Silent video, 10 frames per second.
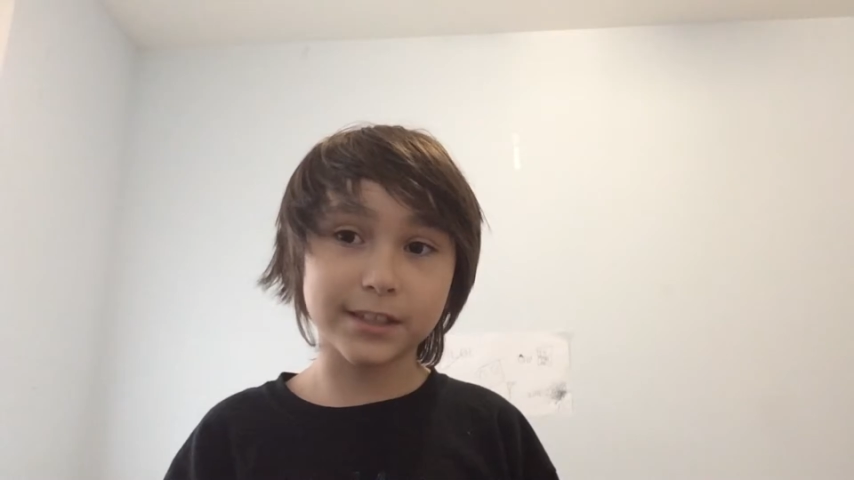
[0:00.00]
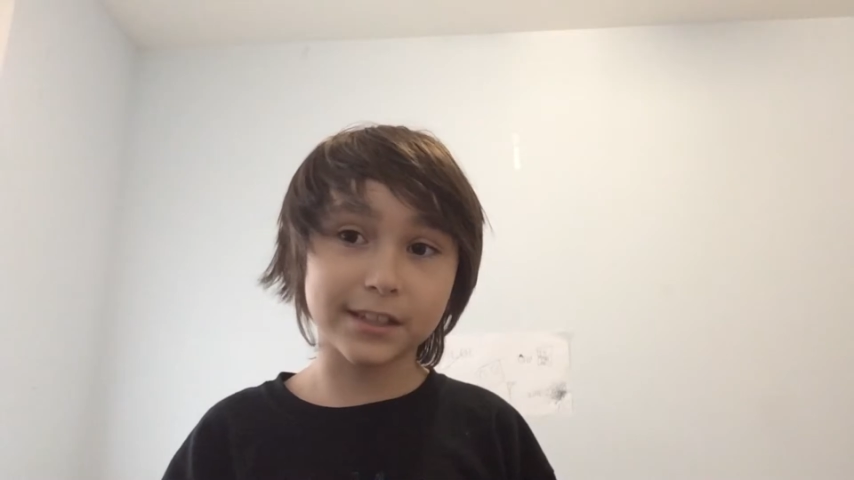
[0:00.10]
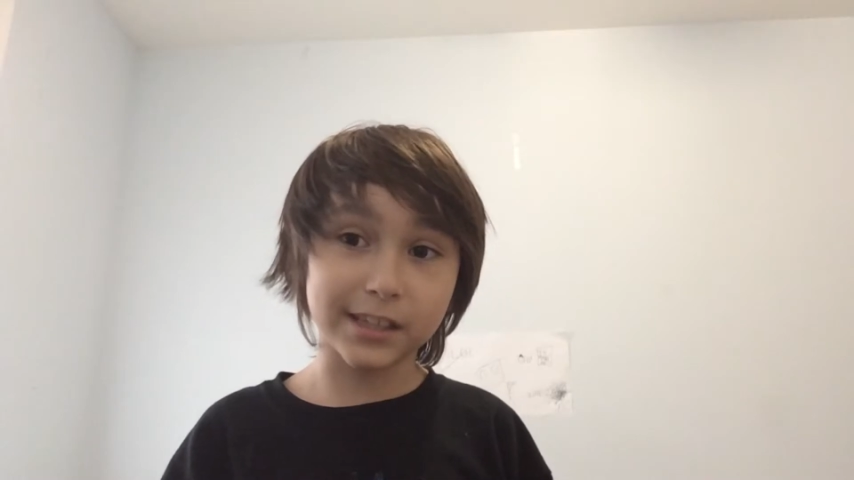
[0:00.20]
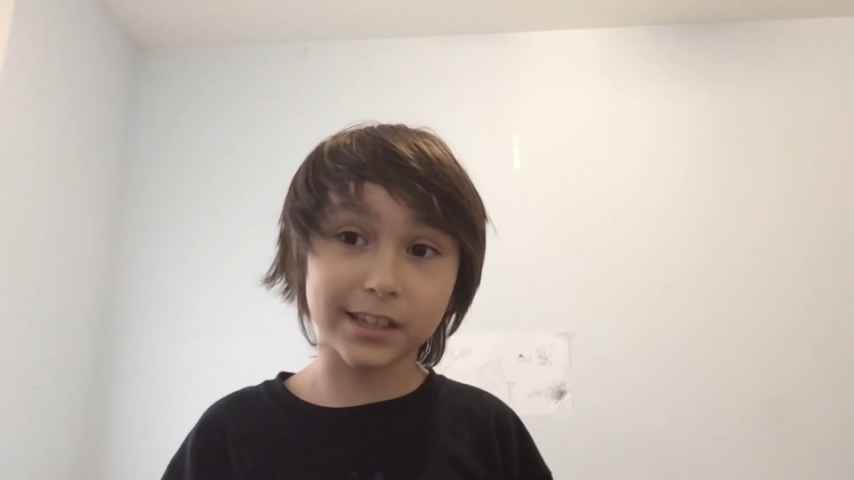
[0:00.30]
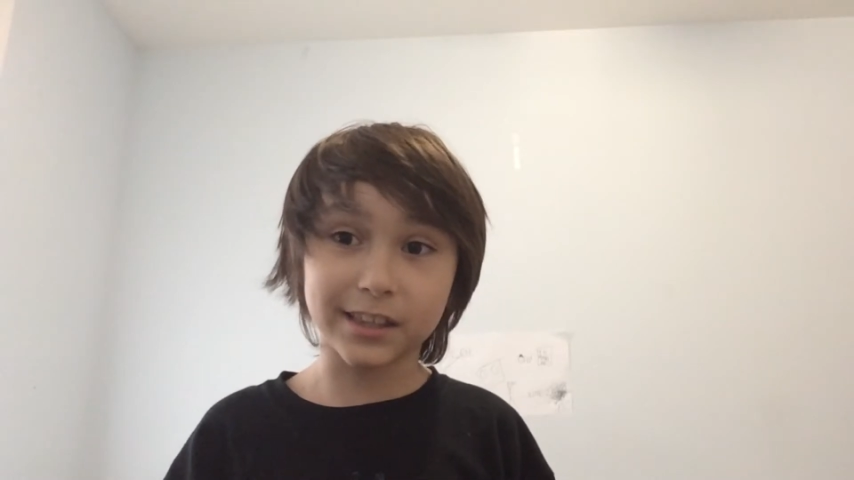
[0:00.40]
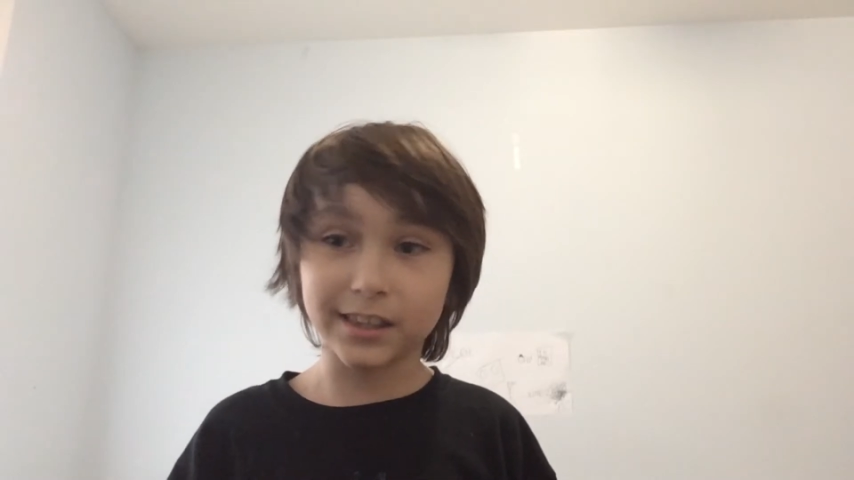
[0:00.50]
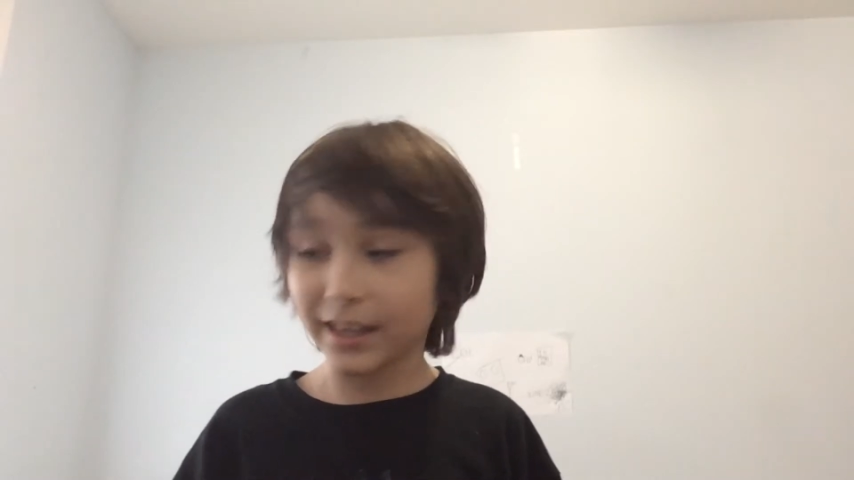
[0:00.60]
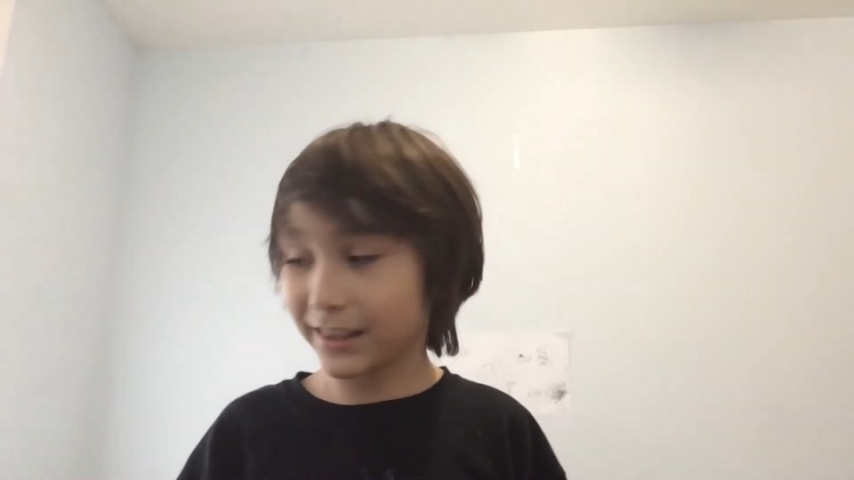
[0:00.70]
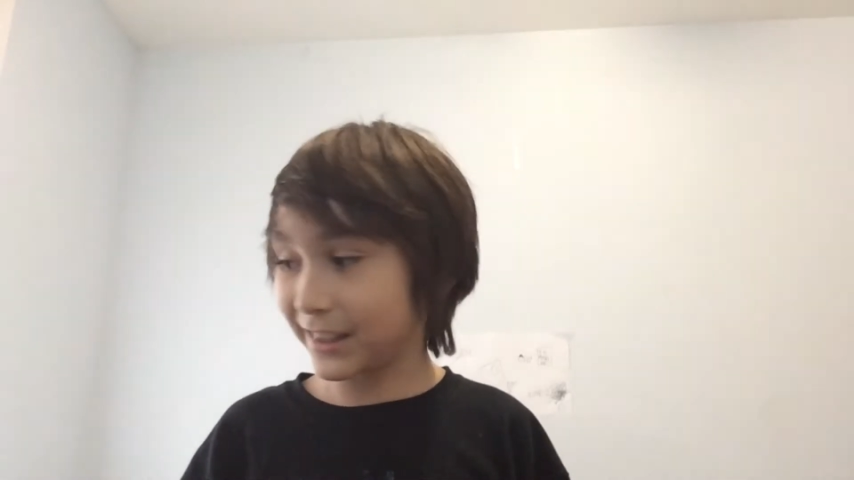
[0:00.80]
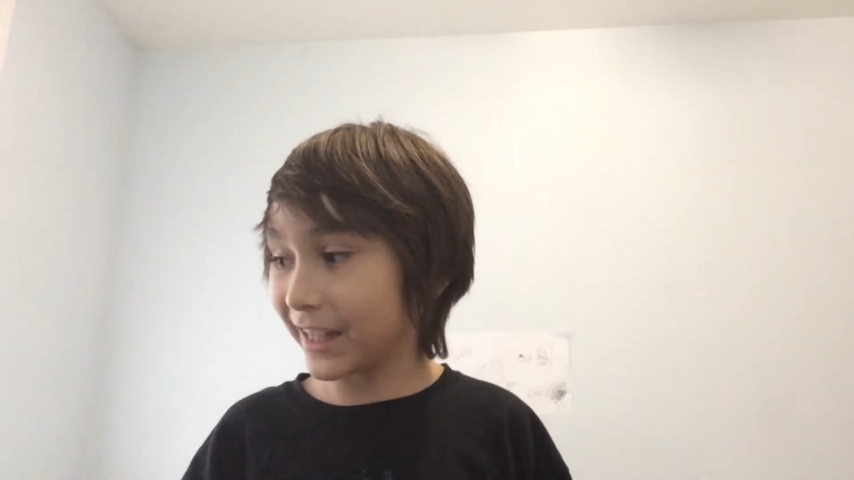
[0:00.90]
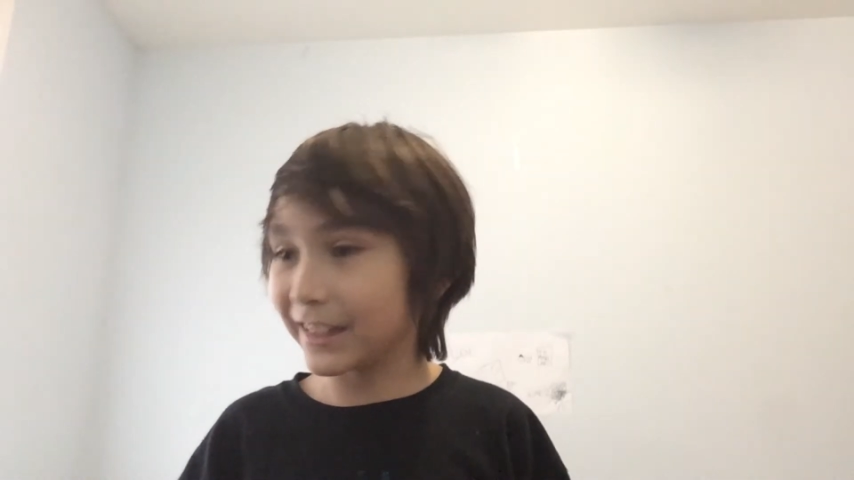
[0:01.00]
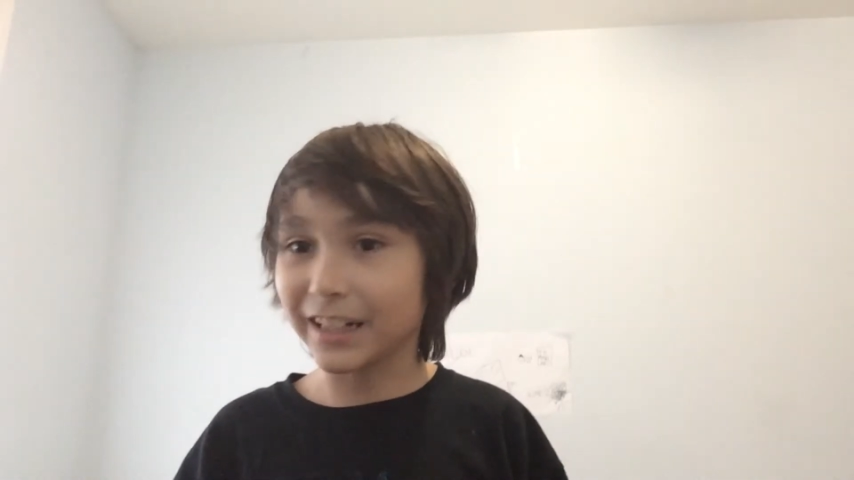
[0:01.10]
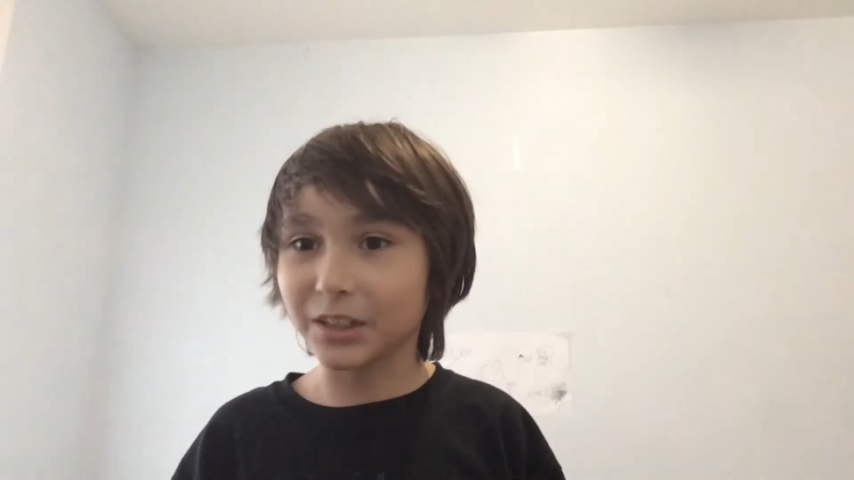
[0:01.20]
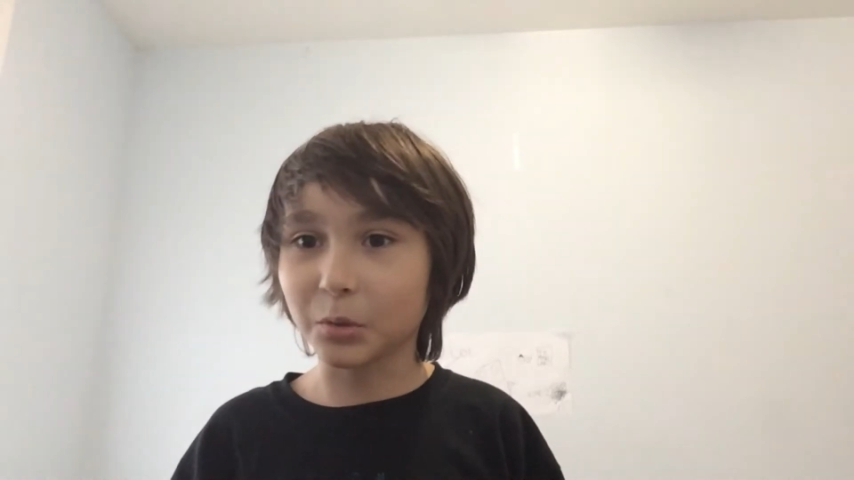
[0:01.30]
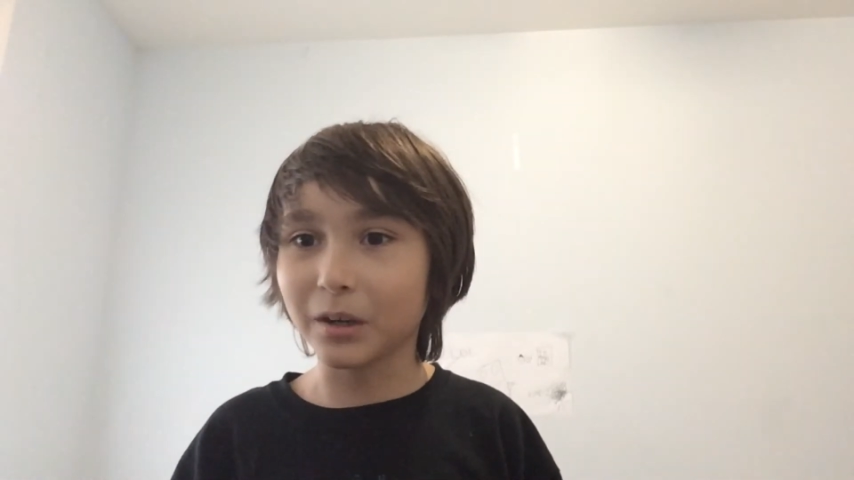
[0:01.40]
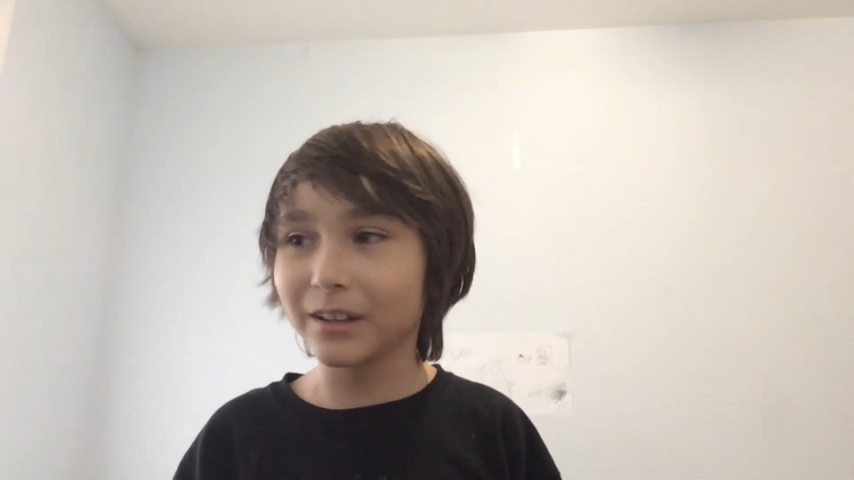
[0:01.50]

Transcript: I think that is what